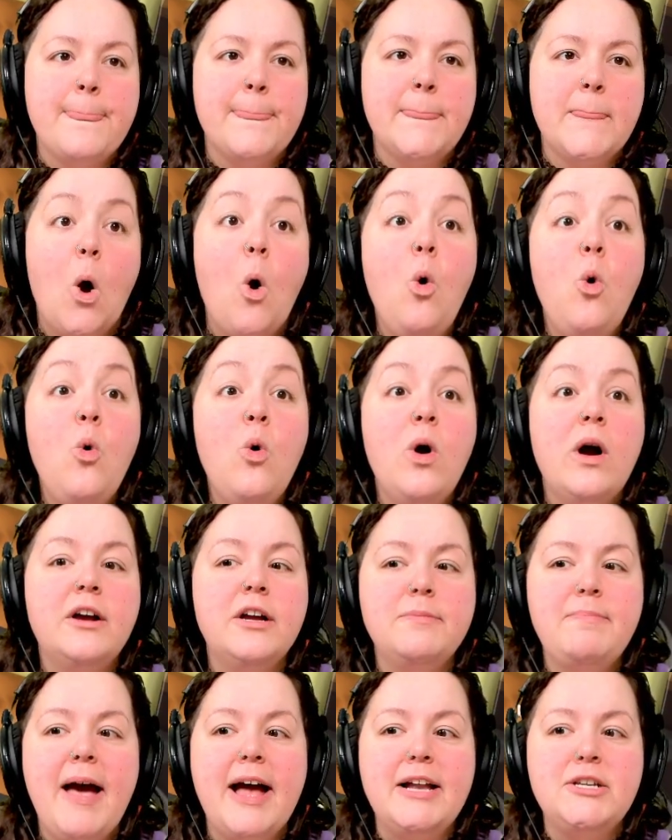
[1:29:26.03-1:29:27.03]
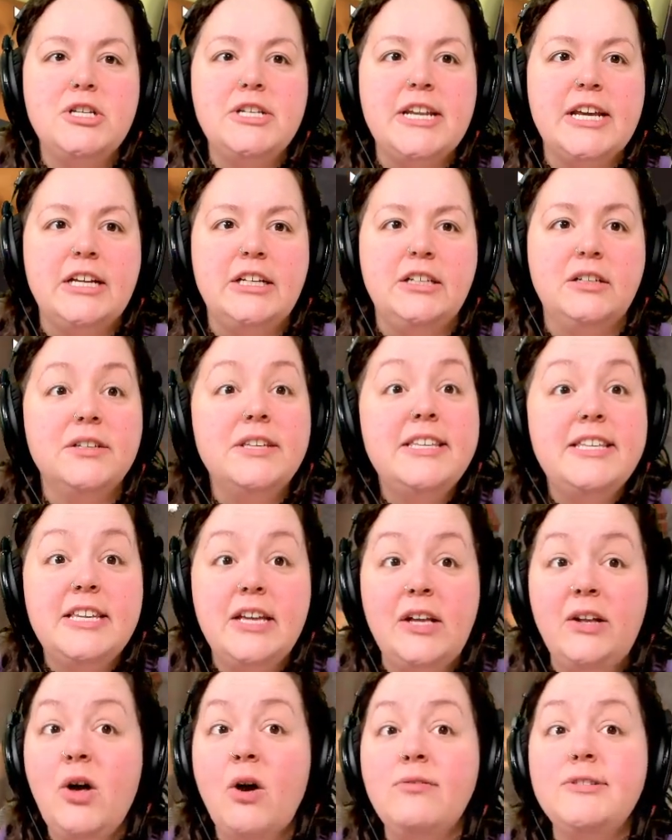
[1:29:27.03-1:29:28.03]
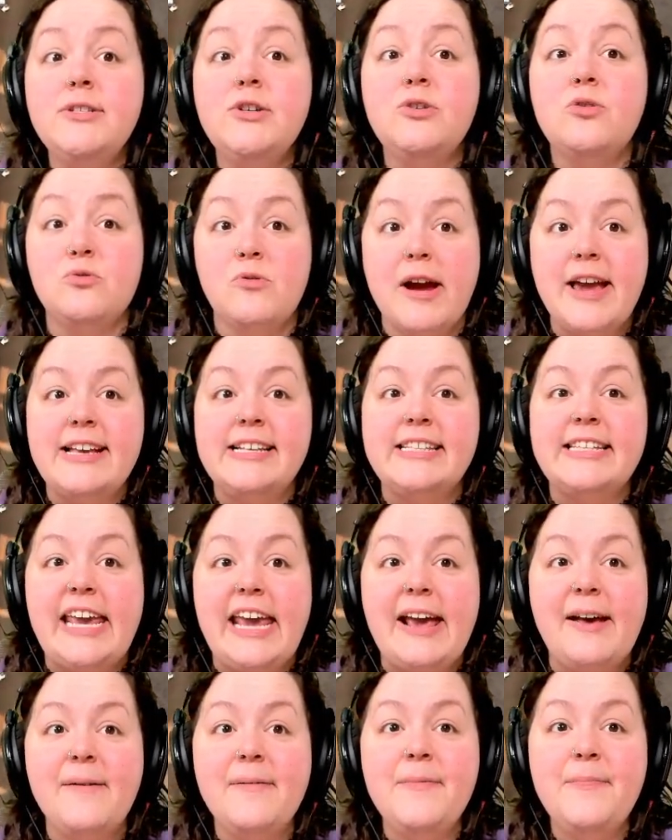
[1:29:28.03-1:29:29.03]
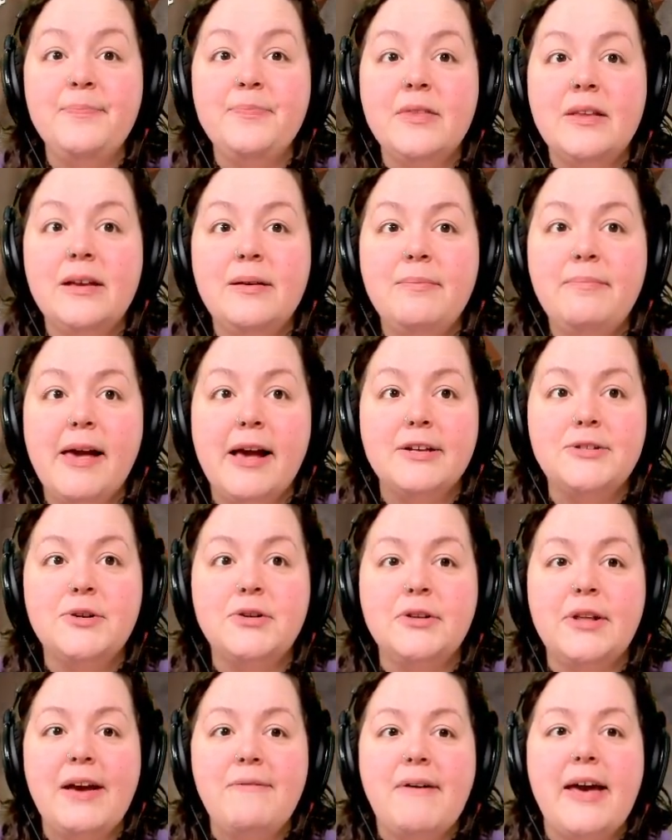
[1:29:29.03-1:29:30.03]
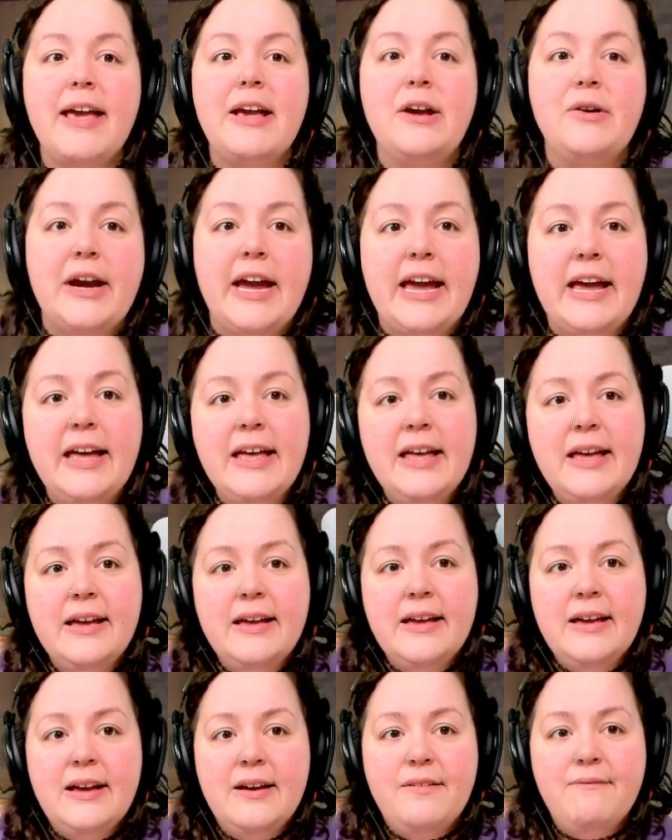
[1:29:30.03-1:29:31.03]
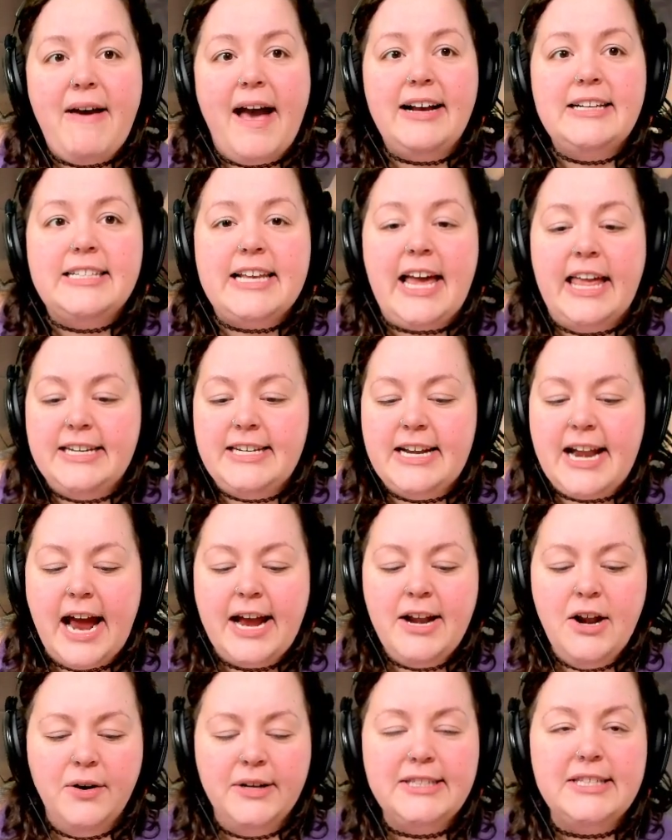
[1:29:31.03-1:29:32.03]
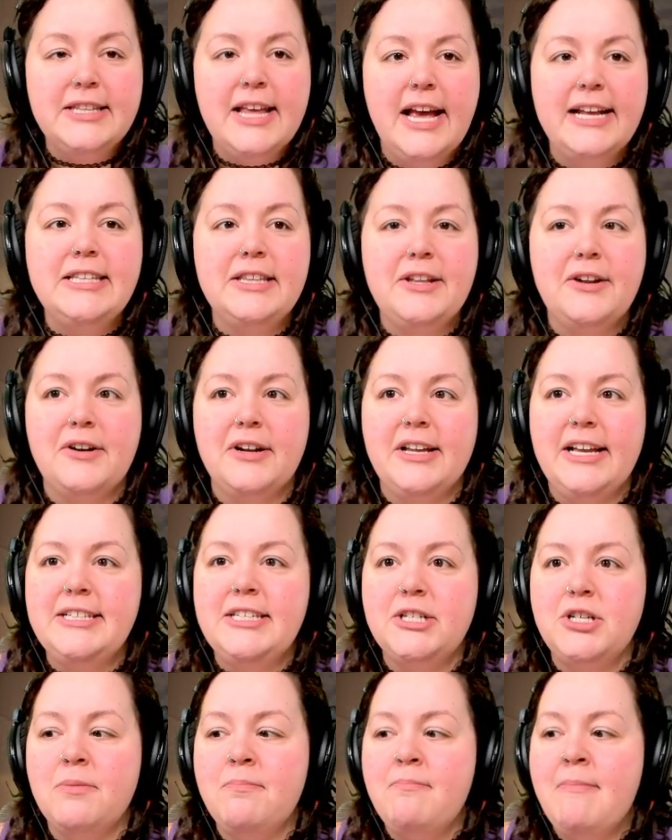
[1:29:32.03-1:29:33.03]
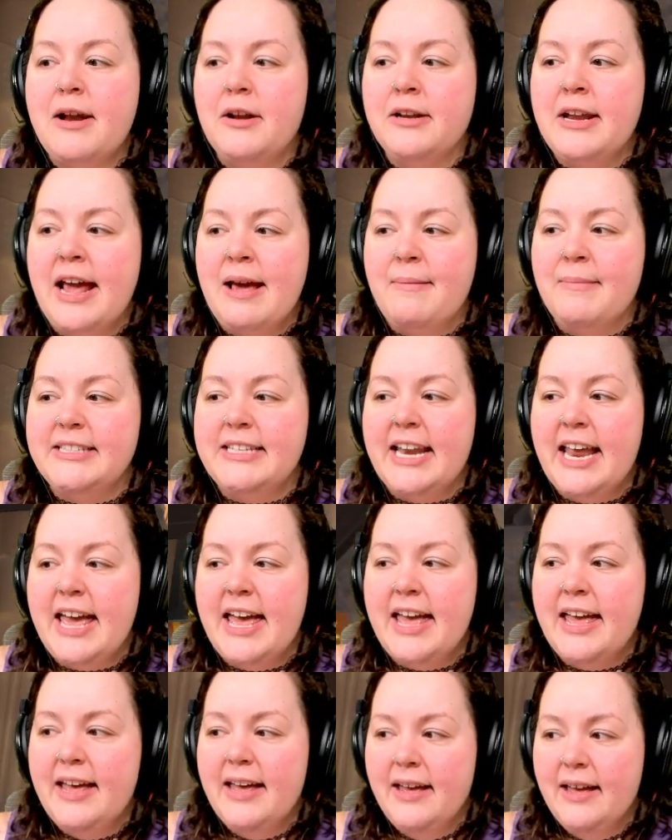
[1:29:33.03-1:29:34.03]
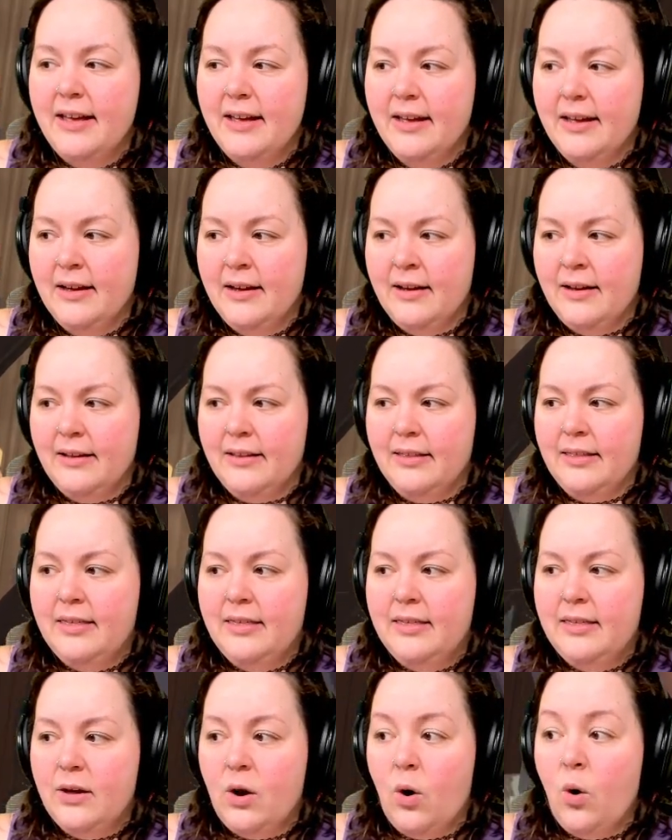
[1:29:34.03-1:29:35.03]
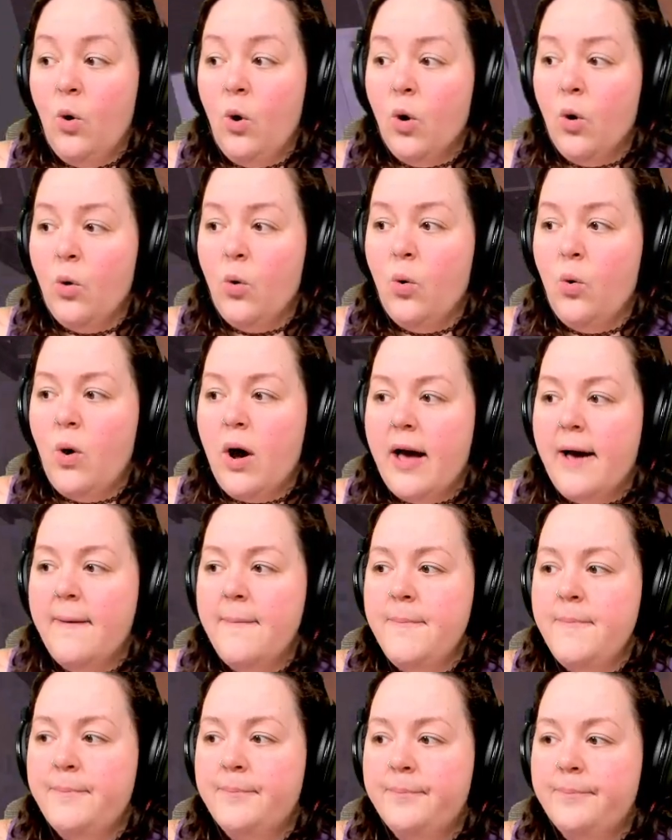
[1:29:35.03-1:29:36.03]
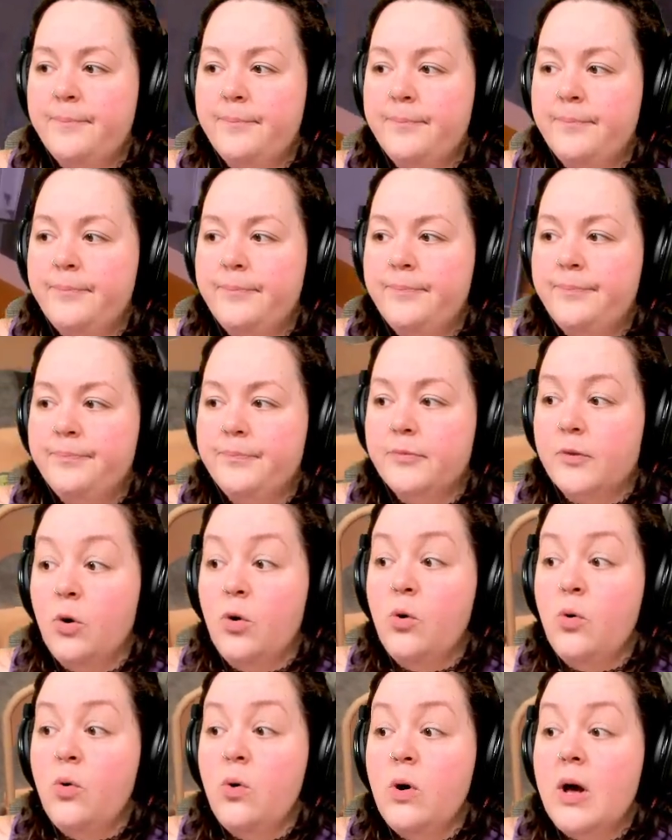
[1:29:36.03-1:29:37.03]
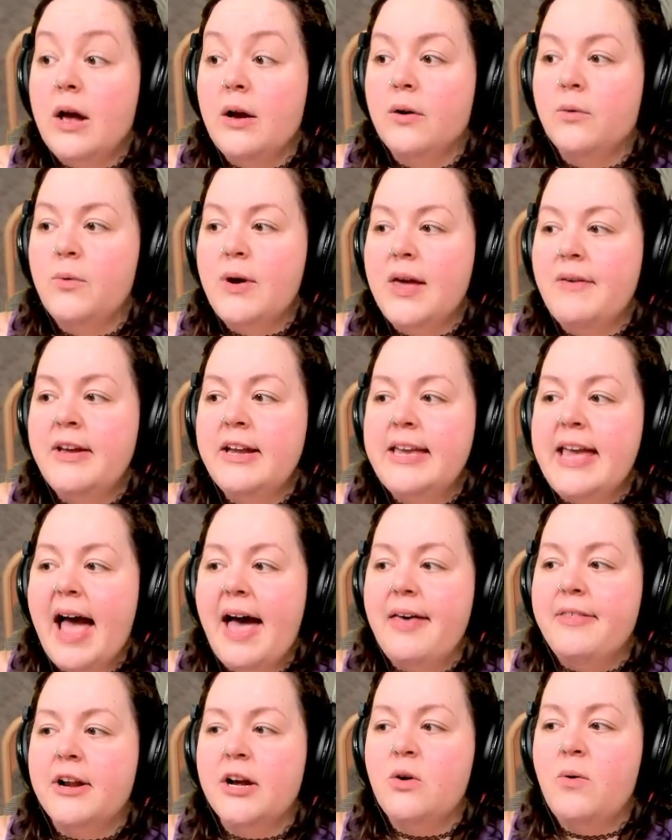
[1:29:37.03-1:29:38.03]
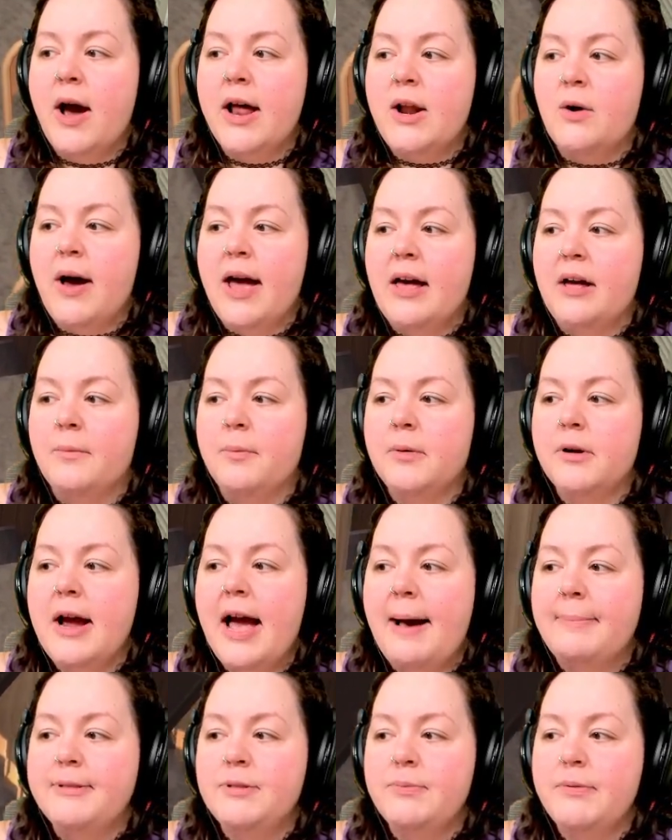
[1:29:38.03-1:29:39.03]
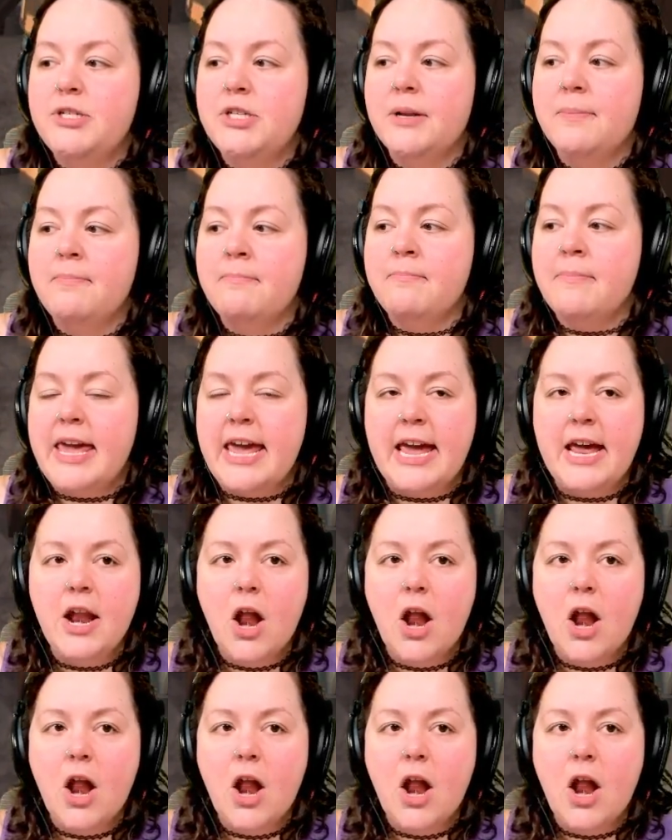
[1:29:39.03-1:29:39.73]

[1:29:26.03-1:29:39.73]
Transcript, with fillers: Oh, a good patch of dill. Dill goes crazy. Pickles are life, I agree. Vax skeleton. I know it's it's literally such a metal name, isn't it? Ooh. Ooh, we haven't gathered in quite a while. Perhaps we should meet.